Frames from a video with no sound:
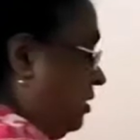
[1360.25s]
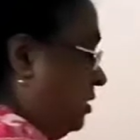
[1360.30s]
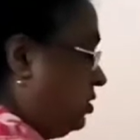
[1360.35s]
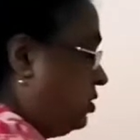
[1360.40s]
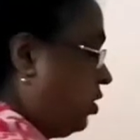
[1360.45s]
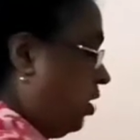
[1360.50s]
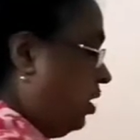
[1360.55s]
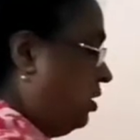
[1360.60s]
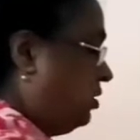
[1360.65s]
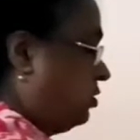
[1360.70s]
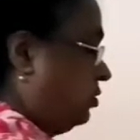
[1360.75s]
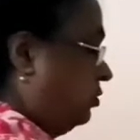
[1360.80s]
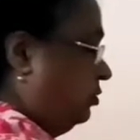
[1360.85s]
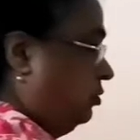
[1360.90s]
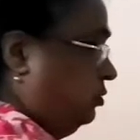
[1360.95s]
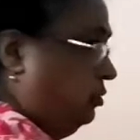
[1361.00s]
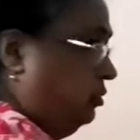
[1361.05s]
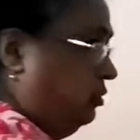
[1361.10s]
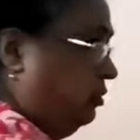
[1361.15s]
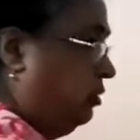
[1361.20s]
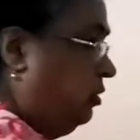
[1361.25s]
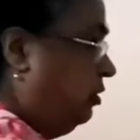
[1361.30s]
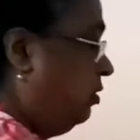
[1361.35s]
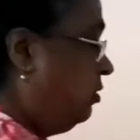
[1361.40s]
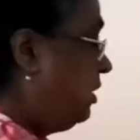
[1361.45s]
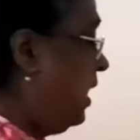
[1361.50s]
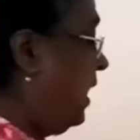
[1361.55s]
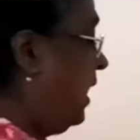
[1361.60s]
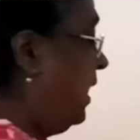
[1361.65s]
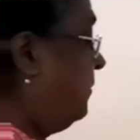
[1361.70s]
this also.
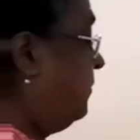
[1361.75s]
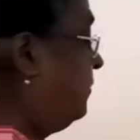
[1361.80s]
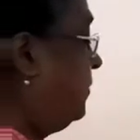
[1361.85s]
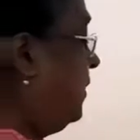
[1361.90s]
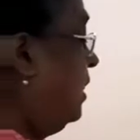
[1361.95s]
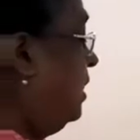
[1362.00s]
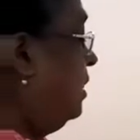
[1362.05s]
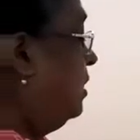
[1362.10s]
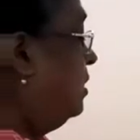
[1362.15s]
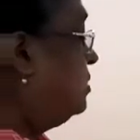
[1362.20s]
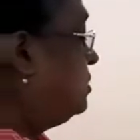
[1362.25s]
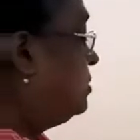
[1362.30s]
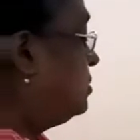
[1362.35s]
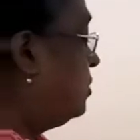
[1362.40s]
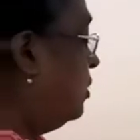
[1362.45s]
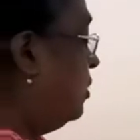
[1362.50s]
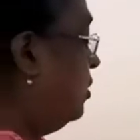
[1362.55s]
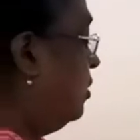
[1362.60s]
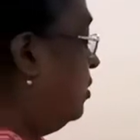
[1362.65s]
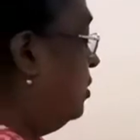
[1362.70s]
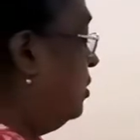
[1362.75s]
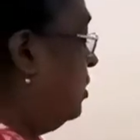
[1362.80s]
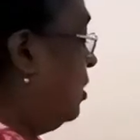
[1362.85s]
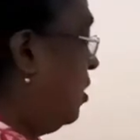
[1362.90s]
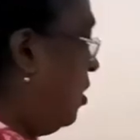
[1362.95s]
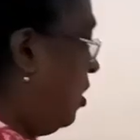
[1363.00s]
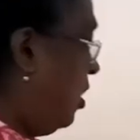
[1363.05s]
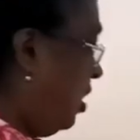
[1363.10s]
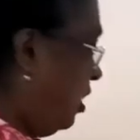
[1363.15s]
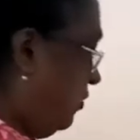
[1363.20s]
Okay. So
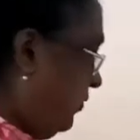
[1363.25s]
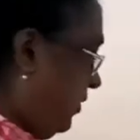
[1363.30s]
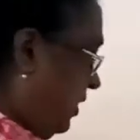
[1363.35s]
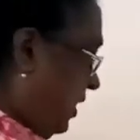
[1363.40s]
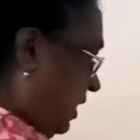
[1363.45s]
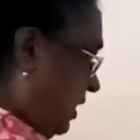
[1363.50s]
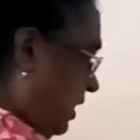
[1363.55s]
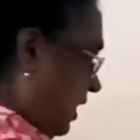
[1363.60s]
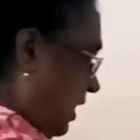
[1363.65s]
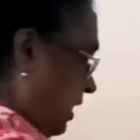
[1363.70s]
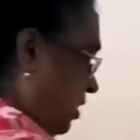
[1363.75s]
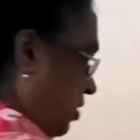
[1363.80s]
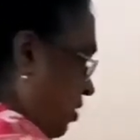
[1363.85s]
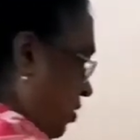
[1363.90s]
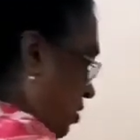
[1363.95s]
or we can